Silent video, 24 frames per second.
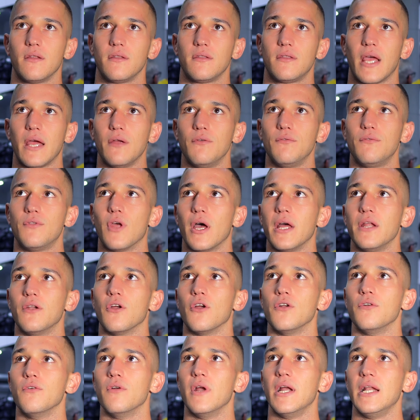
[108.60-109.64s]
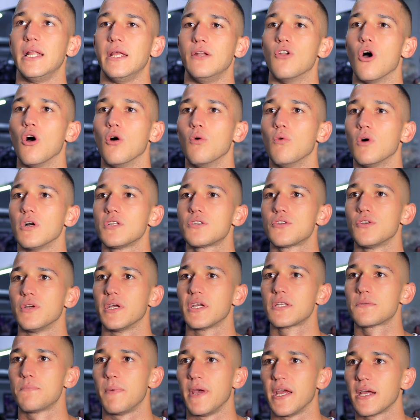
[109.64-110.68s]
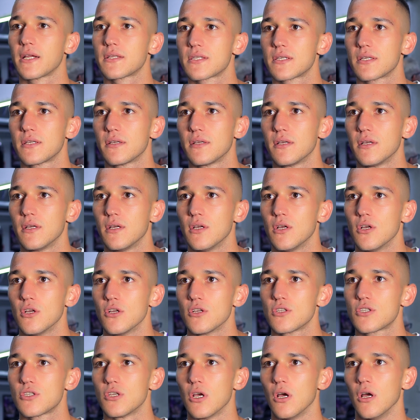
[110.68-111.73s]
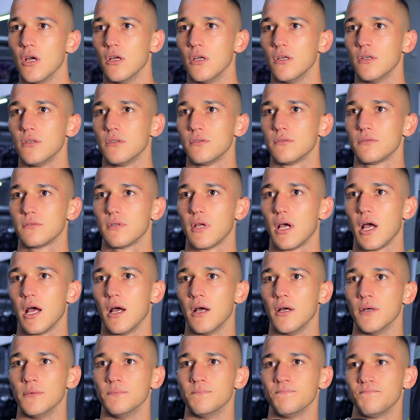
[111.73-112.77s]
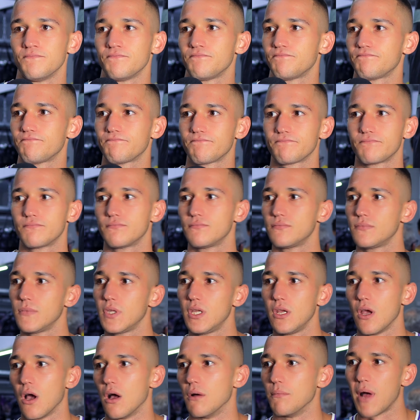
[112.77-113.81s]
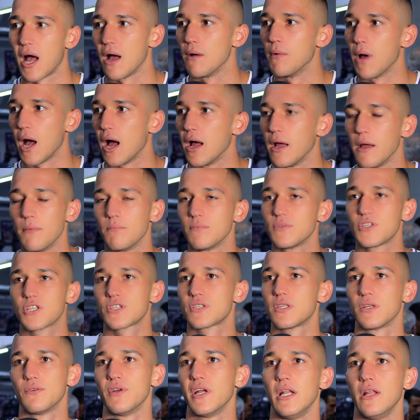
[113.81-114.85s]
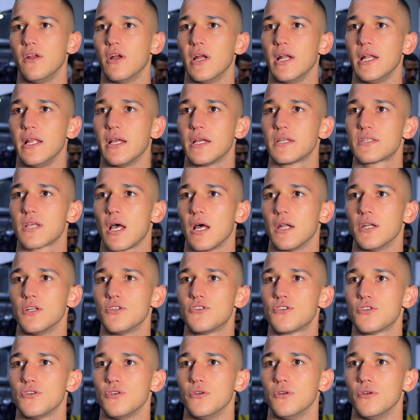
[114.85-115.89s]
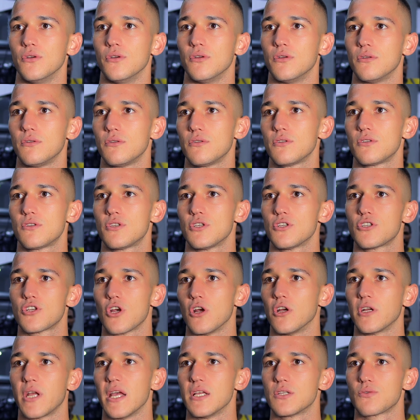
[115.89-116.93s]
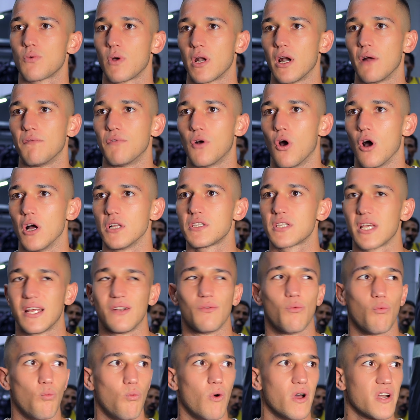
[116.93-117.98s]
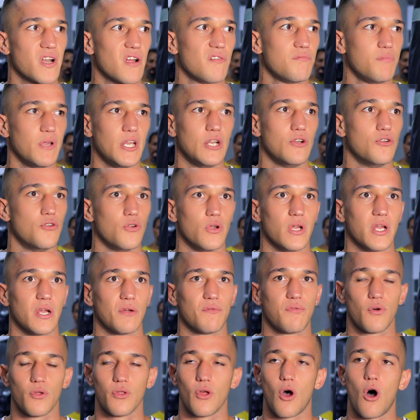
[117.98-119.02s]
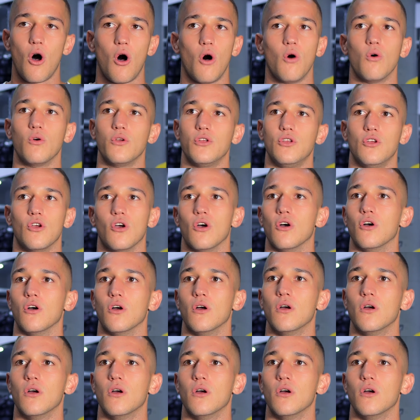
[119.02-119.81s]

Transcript: They don't really know what to expect. So I'm just really excited to showcase what I've got and what I've been doing for the whole year